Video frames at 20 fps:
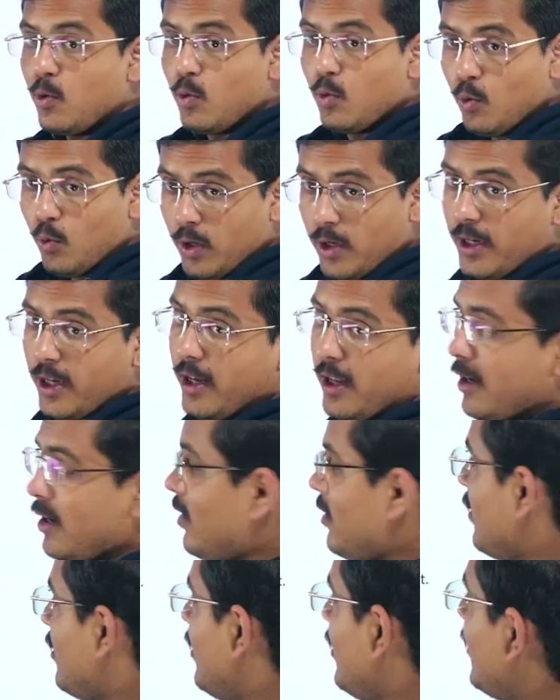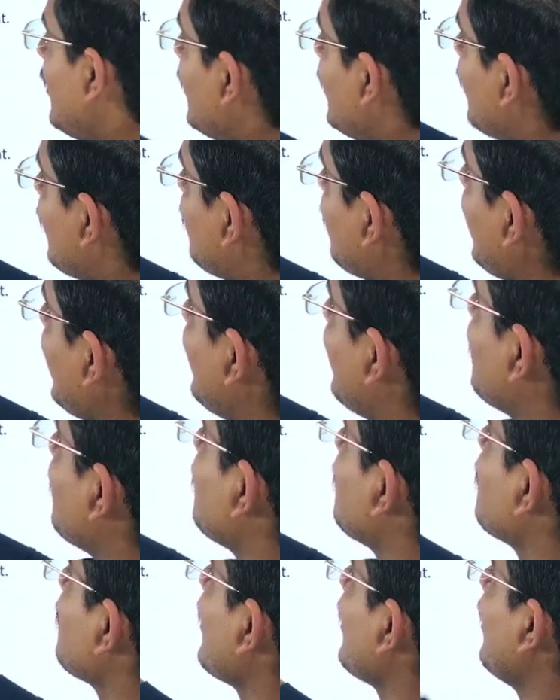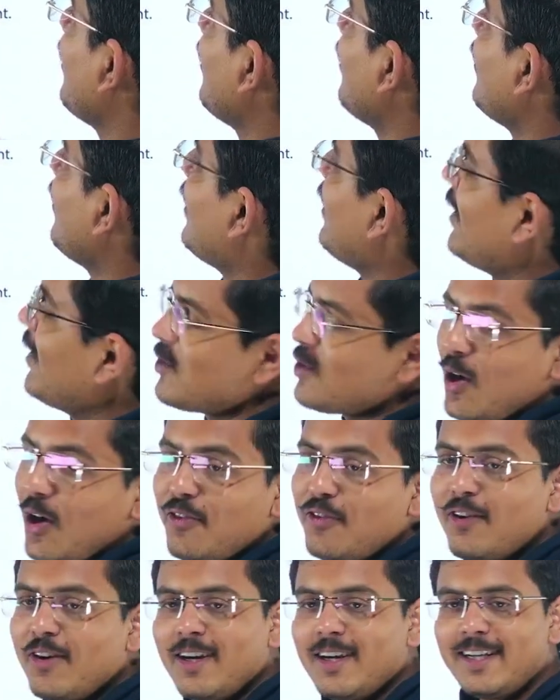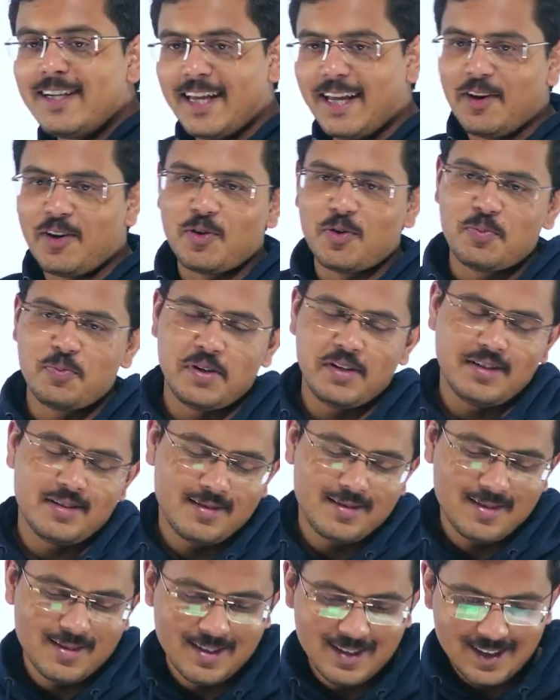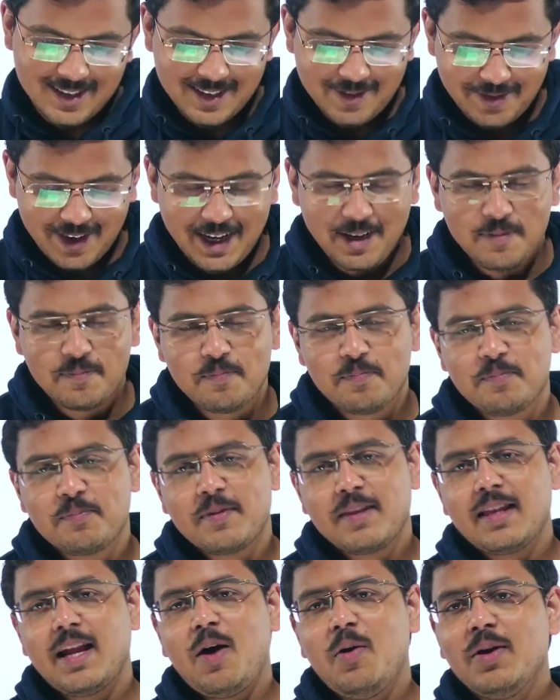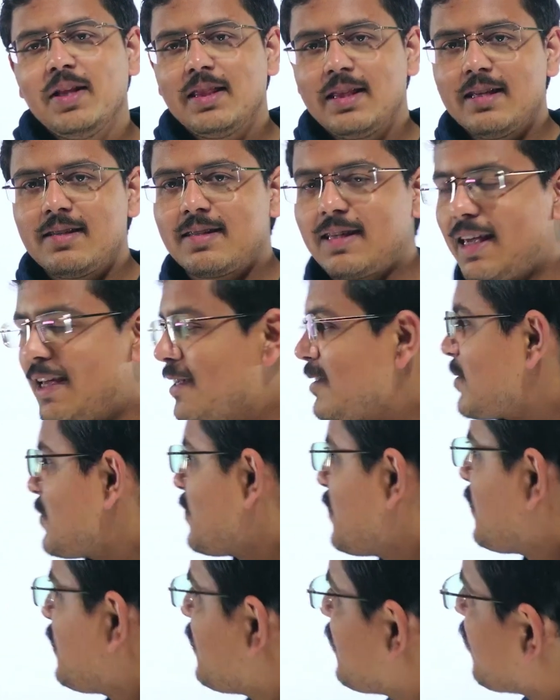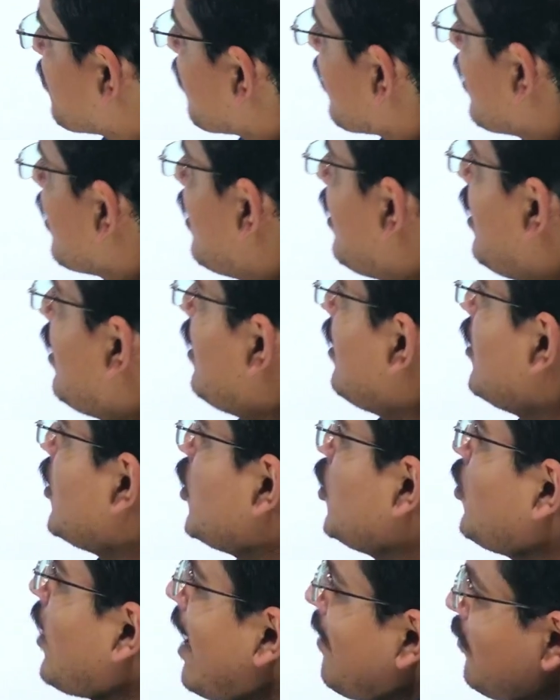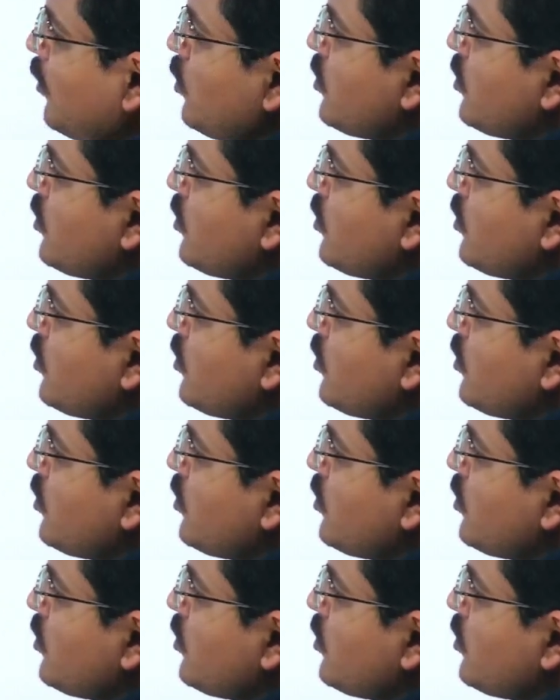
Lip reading: cool drink, fine, is of 10 rupees, fine. Now in this case, you have to